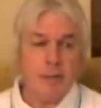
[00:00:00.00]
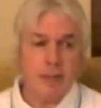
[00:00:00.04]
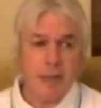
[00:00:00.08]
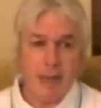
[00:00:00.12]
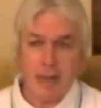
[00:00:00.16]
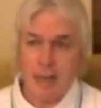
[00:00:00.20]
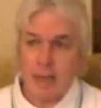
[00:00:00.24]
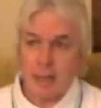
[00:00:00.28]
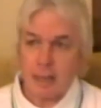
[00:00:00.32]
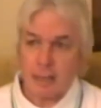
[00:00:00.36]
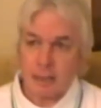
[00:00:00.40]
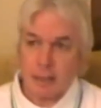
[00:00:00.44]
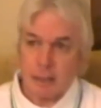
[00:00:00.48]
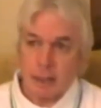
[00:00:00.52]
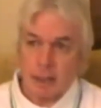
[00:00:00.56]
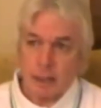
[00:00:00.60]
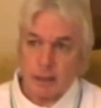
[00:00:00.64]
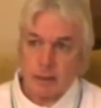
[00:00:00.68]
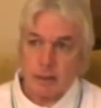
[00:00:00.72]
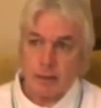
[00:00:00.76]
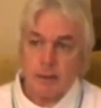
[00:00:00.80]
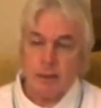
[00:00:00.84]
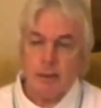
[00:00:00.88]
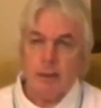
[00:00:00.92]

He's an actor.